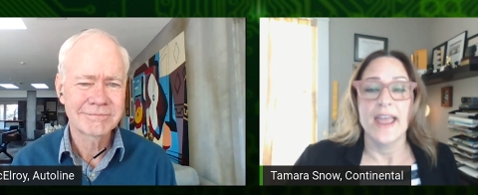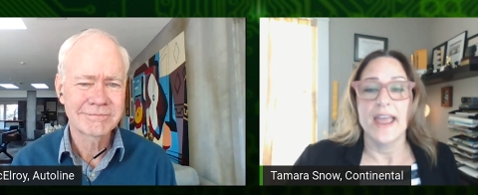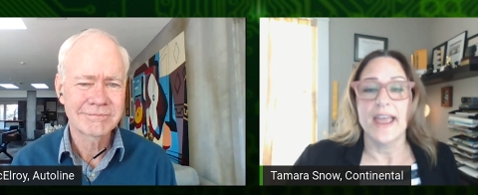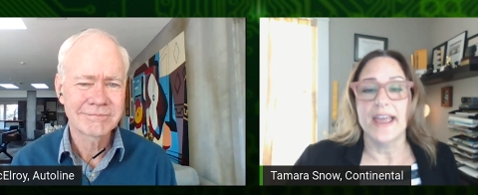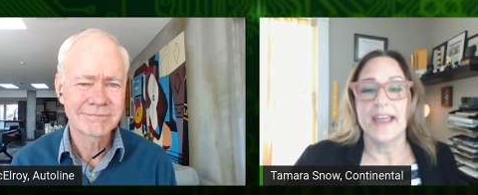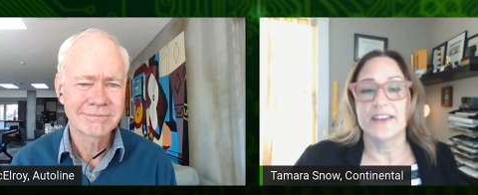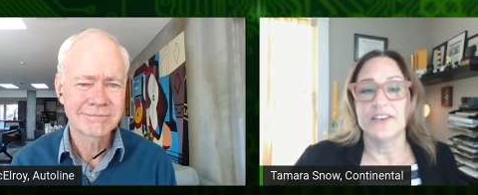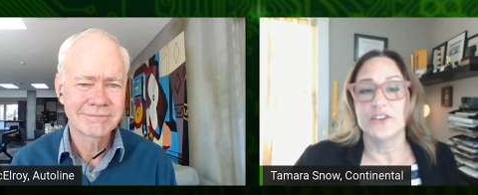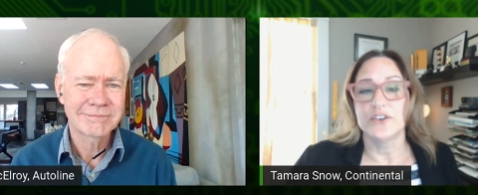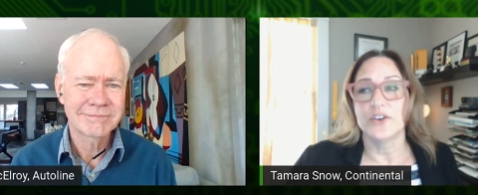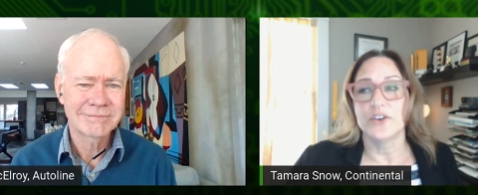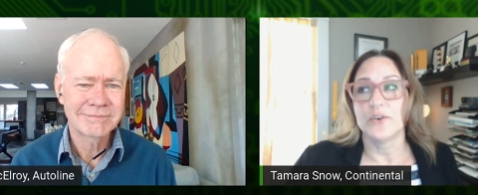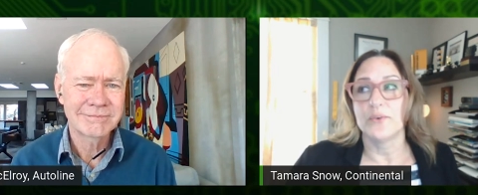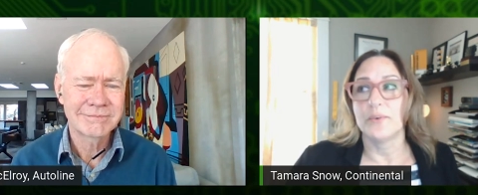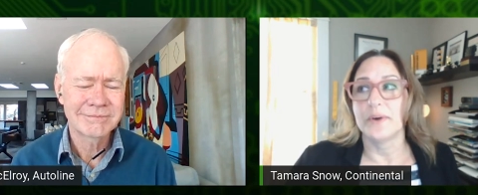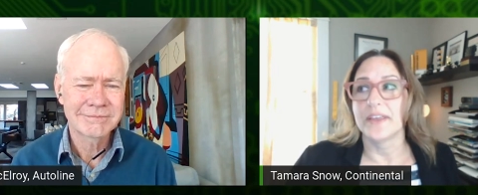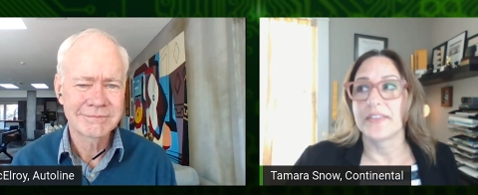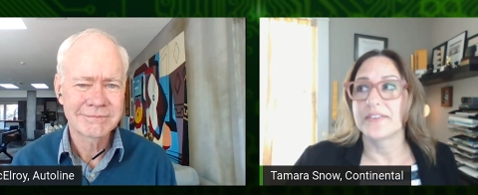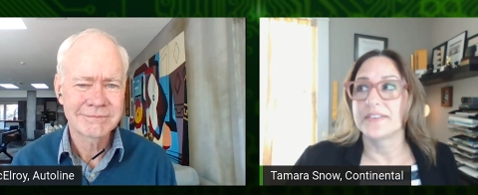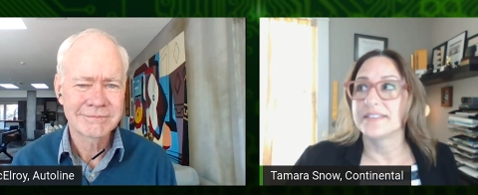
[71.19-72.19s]
Speaker 1: And you know,
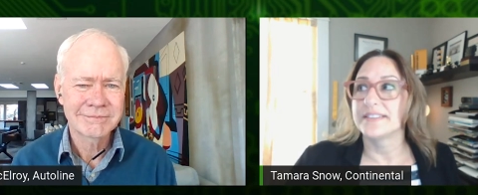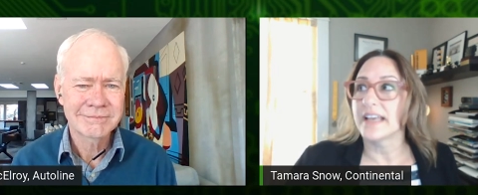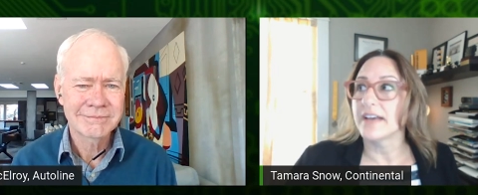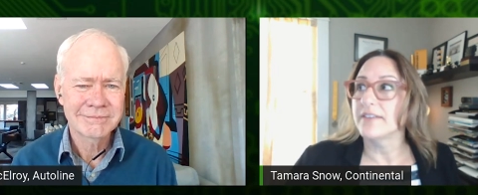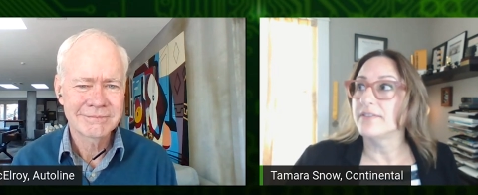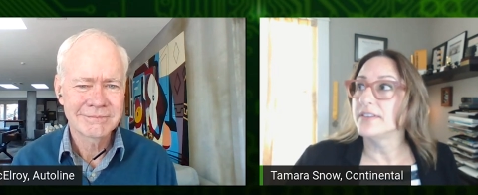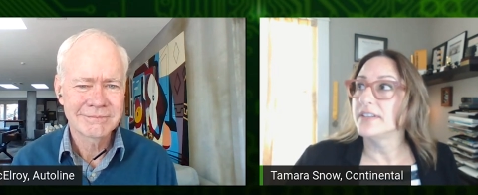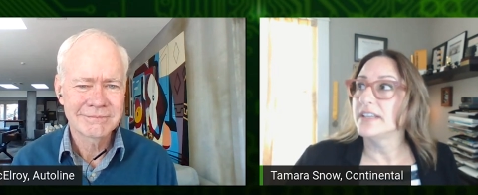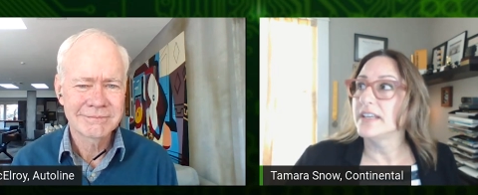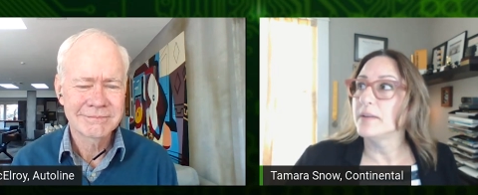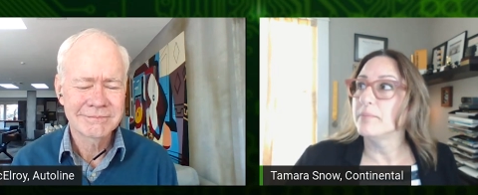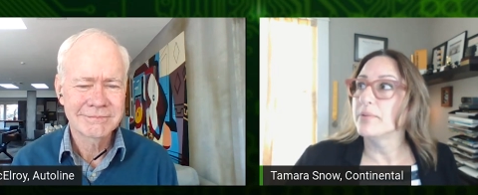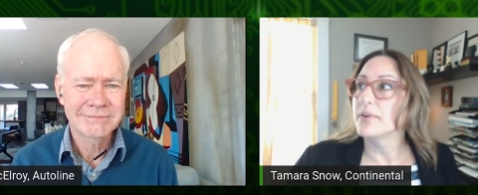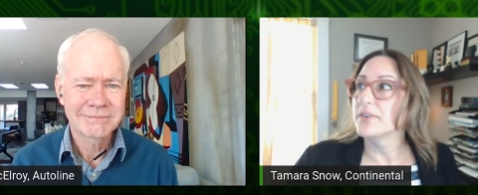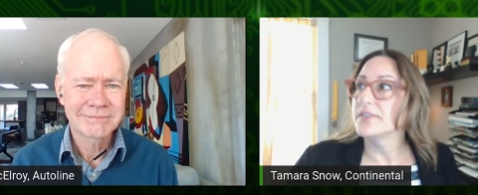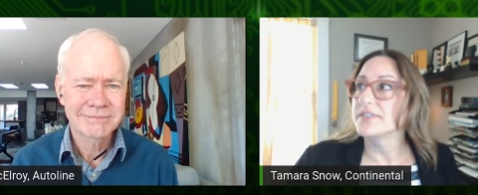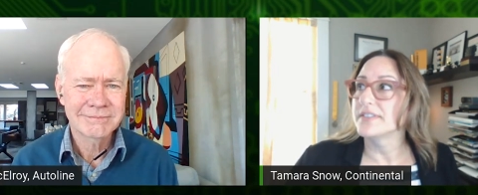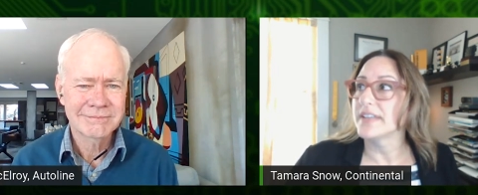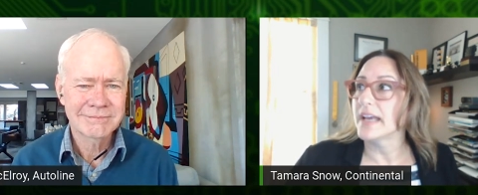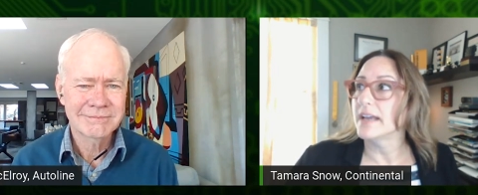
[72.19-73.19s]
with
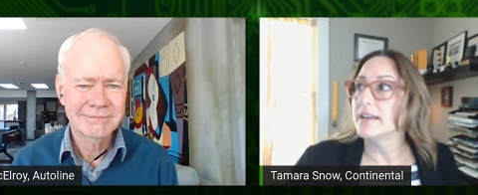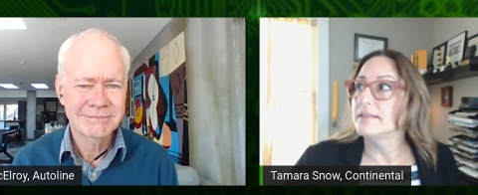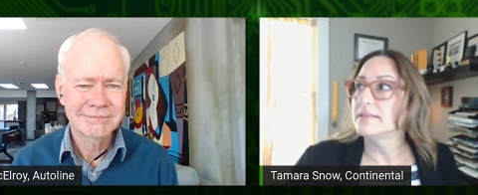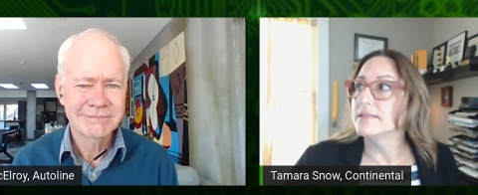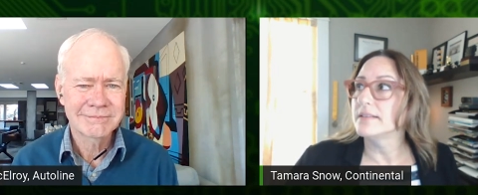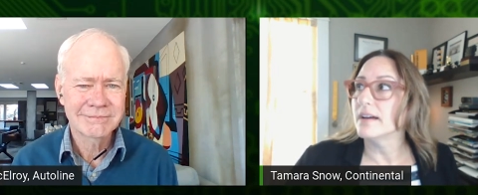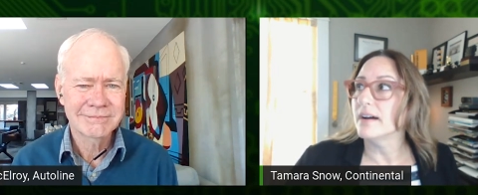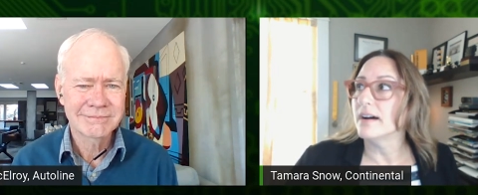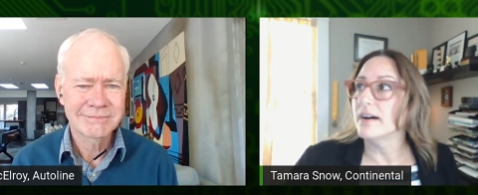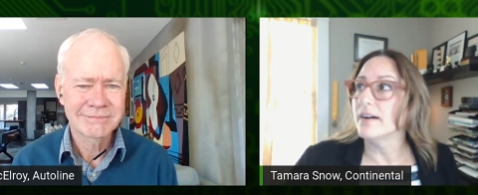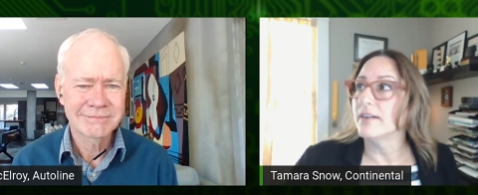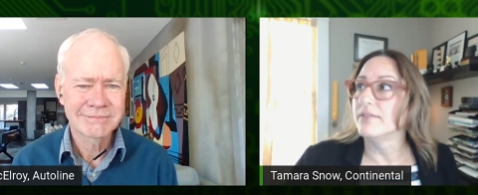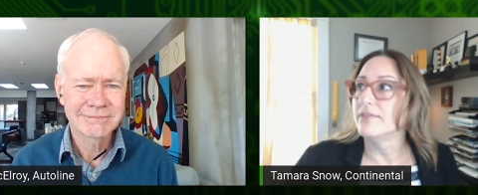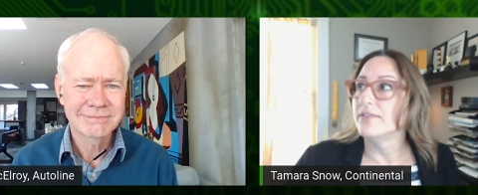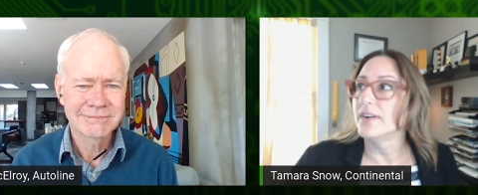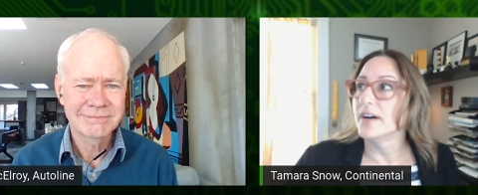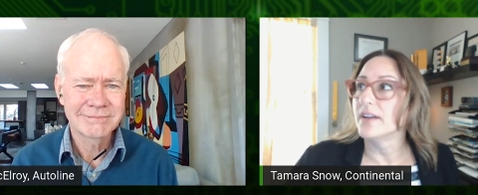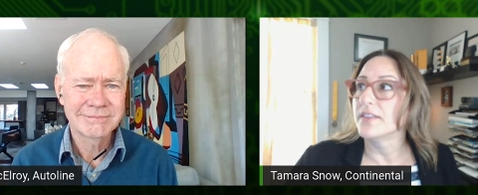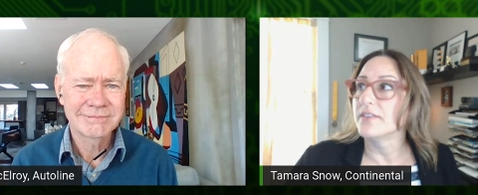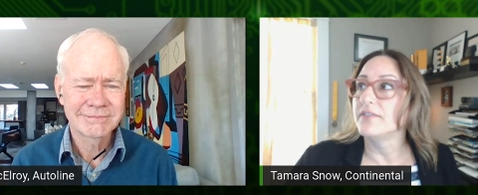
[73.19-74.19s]
70% of
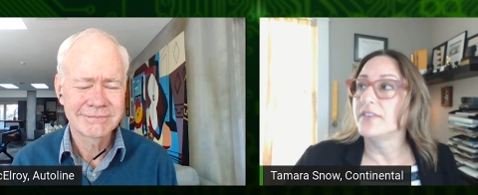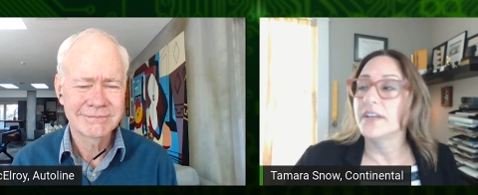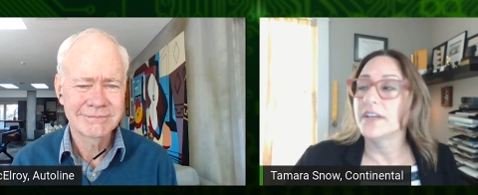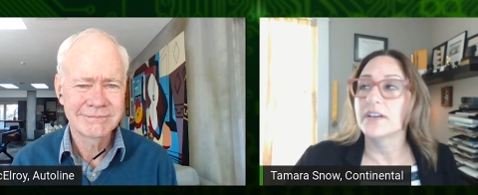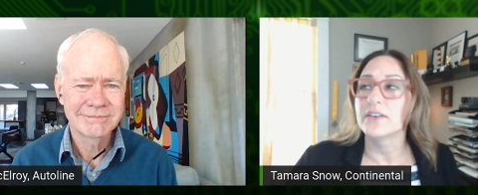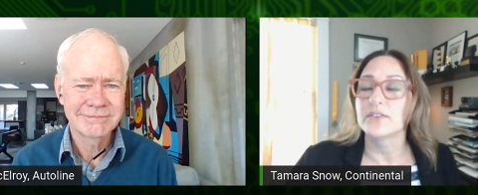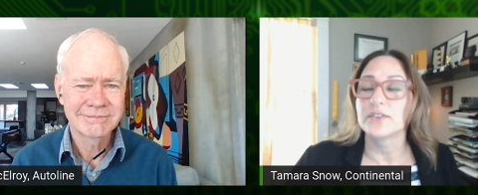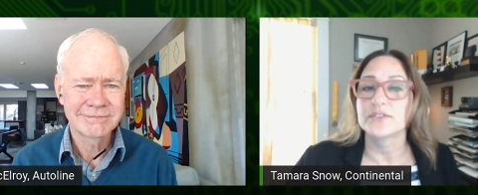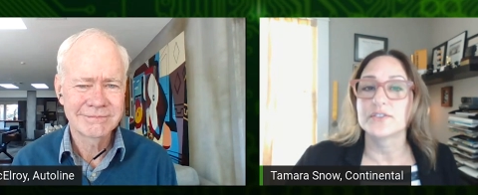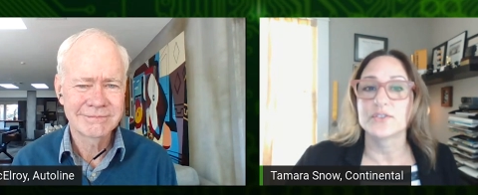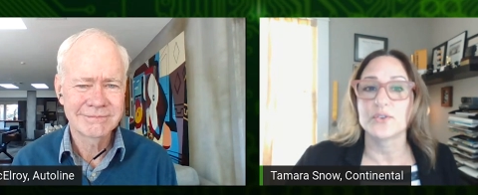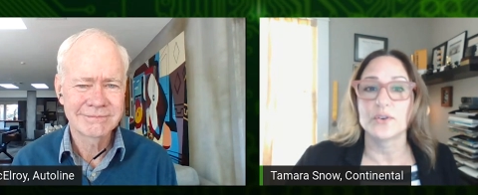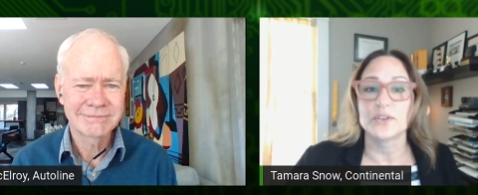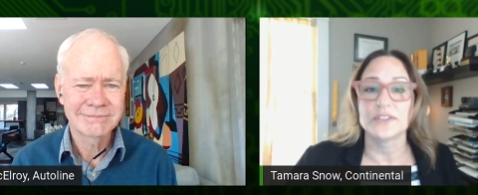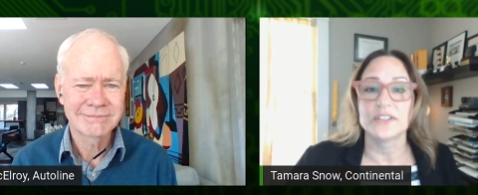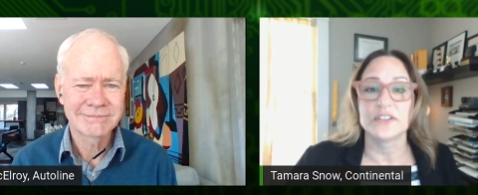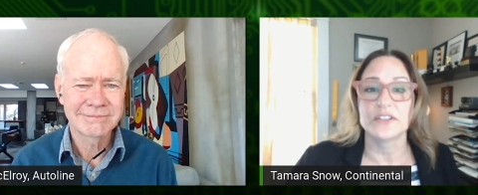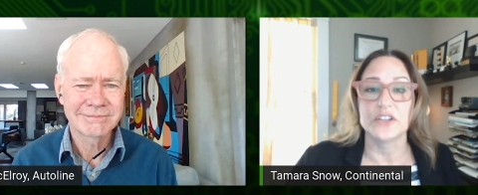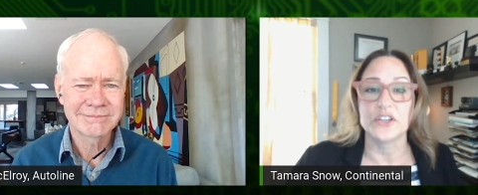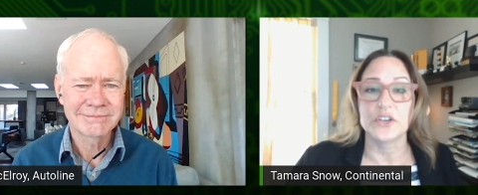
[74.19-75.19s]
uh, the vehicles
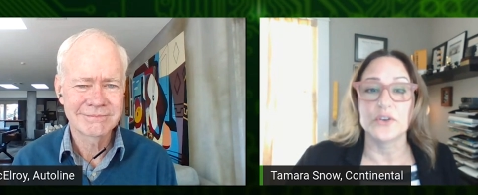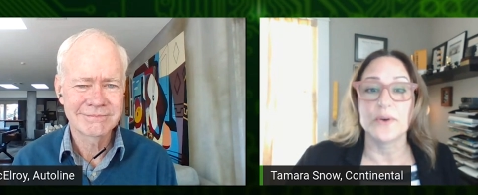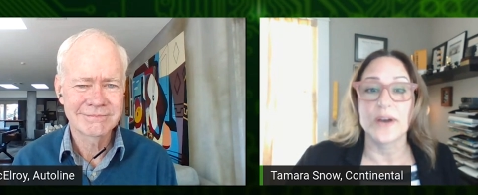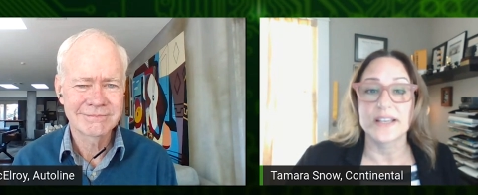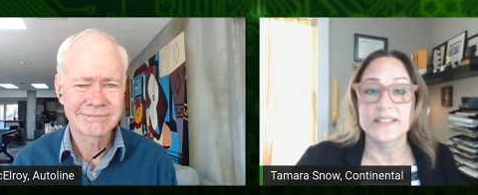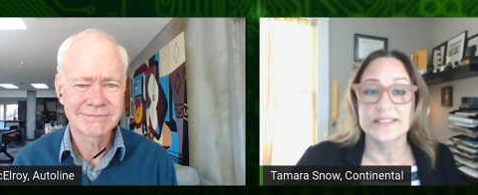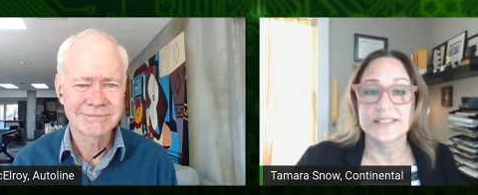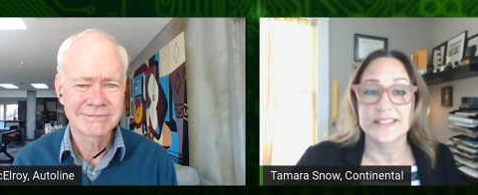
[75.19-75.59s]
sold in the U.S.